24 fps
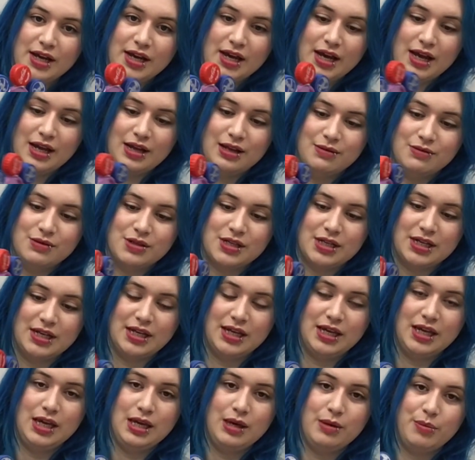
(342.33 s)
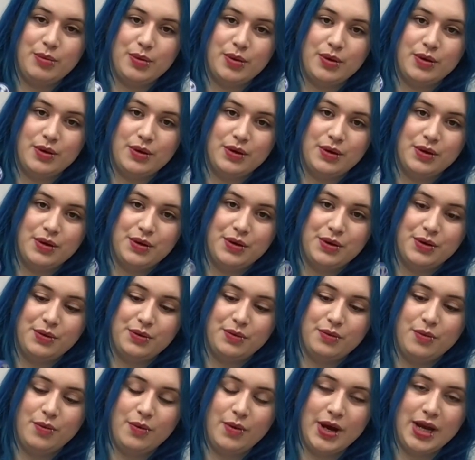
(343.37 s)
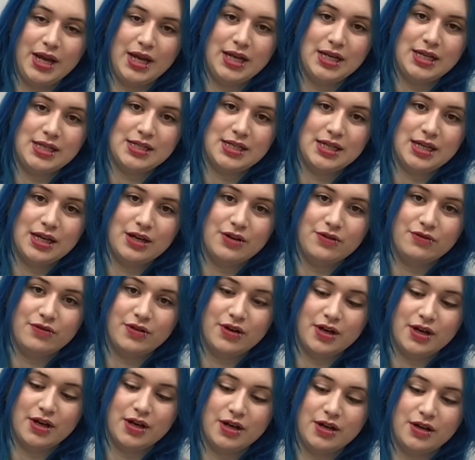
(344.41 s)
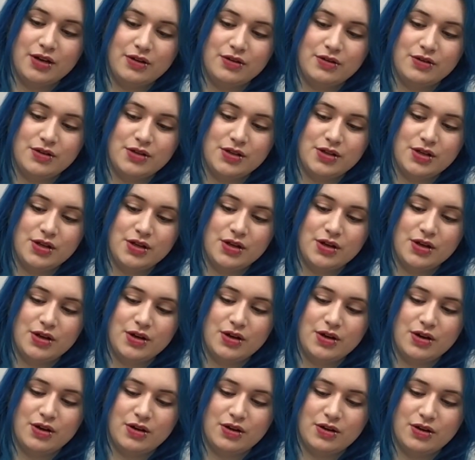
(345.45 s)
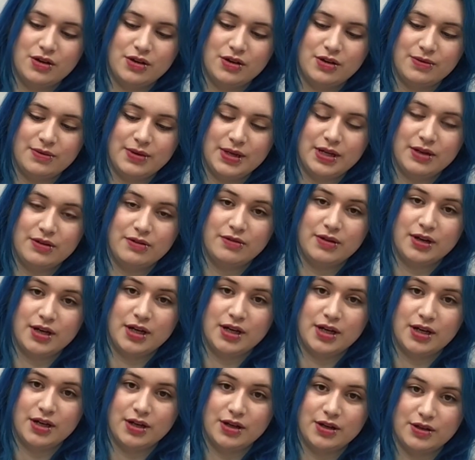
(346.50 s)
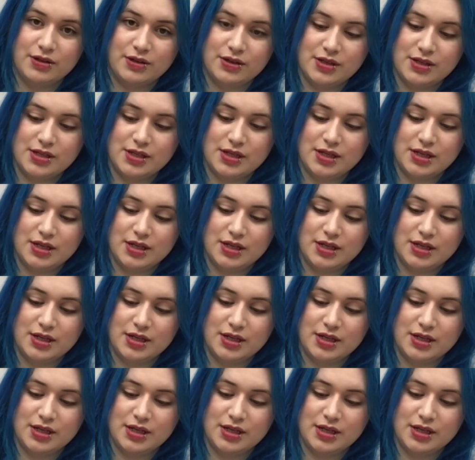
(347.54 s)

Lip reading: and I'm just going to keep winding it round, all the way around